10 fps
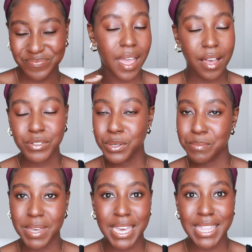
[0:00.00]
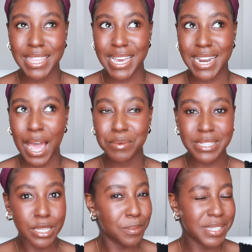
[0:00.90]
I have to admit that I
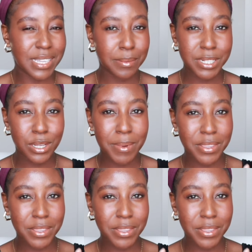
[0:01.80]
was a little bit skeptical